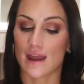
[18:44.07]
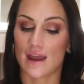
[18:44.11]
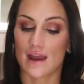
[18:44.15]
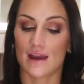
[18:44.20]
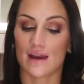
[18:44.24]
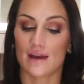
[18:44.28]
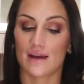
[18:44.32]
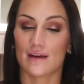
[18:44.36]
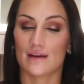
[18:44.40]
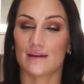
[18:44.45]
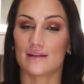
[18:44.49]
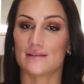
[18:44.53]

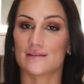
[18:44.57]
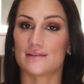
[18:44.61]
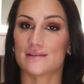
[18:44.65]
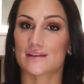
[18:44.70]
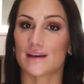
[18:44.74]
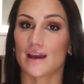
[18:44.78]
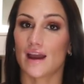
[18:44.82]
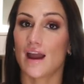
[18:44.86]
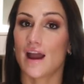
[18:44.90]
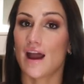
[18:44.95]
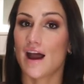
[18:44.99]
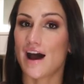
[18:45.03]

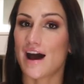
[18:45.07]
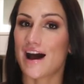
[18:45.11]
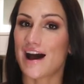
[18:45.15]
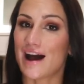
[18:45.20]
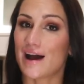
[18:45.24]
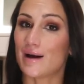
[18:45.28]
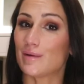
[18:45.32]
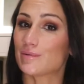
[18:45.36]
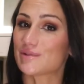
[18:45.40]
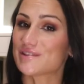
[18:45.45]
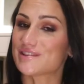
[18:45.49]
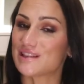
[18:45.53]
and
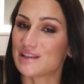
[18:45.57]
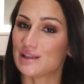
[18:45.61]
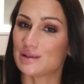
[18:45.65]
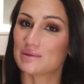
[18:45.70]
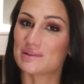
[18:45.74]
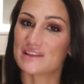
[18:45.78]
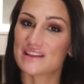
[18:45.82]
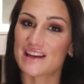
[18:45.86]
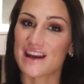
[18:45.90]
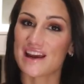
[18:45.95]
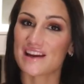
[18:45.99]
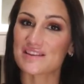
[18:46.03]
I will see you
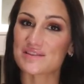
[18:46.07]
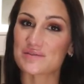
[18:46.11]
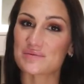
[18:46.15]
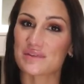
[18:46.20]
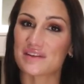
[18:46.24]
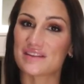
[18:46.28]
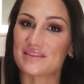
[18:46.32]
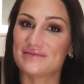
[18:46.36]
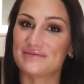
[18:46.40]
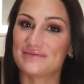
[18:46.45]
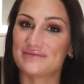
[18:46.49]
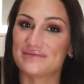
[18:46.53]
in the next one.